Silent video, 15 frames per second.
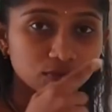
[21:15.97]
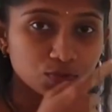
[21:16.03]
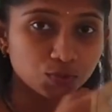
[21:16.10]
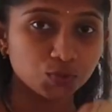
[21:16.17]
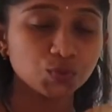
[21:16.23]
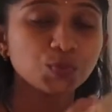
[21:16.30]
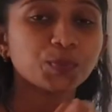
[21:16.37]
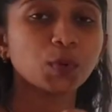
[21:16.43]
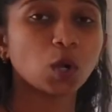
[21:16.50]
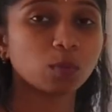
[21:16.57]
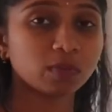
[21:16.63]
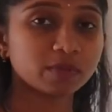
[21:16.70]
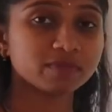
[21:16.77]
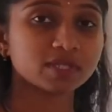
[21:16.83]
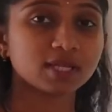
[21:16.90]
Two
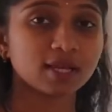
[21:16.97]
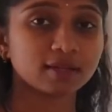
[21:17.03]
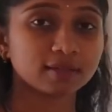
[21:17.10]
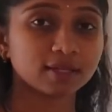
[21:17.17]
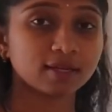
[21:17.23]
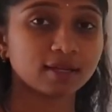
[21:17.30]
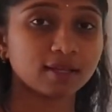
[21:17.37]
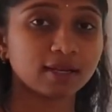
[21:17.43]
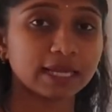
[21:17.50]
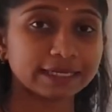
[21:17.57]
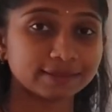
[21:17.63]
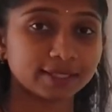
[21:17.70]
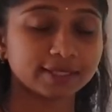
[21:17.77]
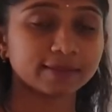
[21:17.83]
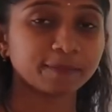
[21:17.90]
problems are there
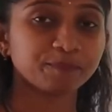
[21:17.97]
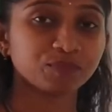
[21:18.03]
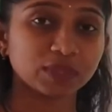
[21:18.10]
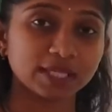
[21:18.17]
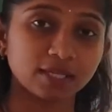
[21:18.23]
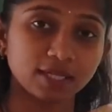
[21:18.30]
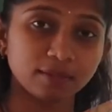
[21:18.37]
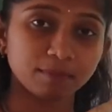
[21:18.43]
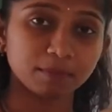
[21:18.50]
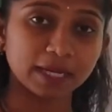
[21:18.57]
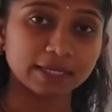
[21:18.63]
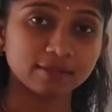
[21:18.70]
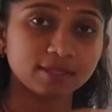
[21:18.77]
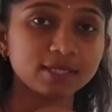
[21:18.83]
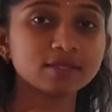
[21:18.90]
like that.
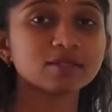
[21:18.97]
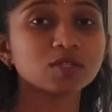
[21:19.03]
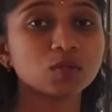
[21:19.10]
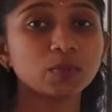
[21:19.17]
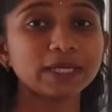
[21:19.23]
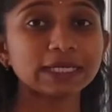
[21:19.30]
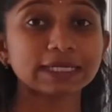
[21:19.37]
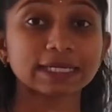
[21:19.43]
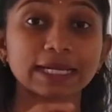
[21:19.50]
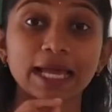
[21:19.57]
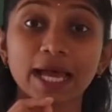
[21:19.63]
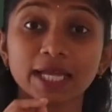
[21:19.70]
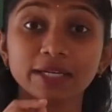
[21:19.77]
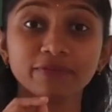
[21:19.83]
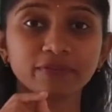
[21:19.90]
By this you will
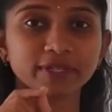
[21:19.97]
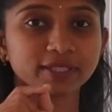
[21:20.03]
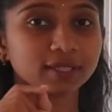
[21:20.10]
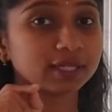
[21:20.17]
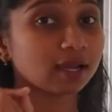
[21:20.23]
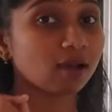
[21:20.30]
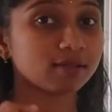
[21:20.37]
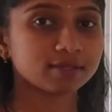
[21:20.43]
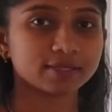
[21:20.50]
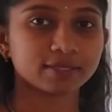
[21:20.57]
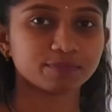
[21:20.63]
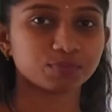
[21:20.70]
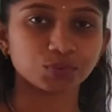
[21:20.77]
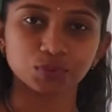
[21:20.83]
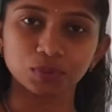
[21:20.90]
clarify the
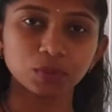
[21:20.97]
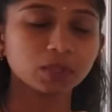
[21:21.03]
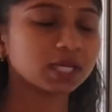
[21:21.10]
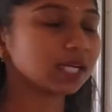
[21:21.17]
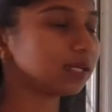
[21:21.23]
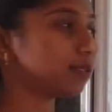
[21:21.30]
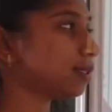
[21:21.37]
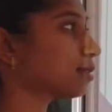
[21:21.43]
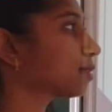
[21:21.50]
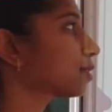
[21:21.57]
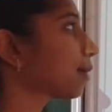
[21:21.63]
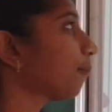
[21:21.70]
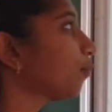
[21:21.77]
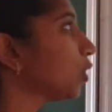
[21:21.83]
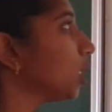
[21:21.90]
concept. Look at this.
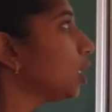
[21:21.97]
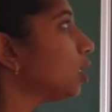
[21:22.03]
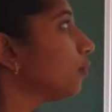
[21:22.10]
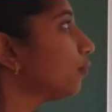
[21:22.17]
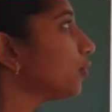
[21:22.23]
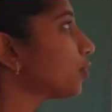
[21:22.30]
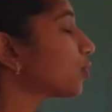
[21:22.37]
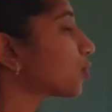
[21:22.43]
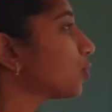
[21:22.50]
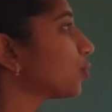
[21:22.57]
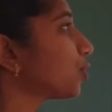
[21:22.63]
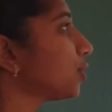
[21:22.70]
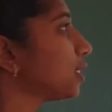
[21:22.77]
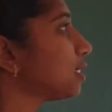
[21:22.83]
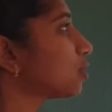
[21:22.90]
First
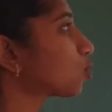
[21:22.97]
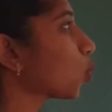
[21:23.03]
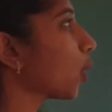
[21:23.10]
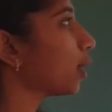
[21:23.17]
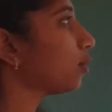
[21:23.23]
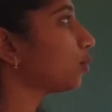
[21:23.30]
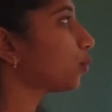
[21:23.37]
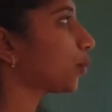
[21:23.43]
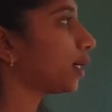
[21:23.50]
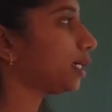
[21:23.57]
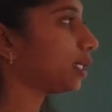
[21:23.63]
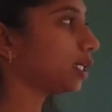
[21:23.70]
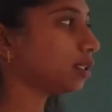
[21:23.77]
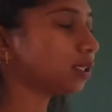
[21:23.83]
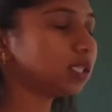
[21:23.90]
question is square root
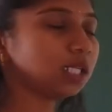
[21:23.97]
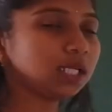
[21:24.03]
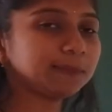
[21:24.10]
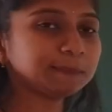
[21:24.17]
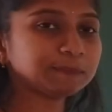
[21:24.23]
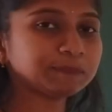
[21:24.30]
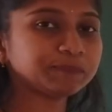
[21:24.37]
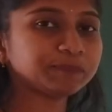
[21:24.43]
23.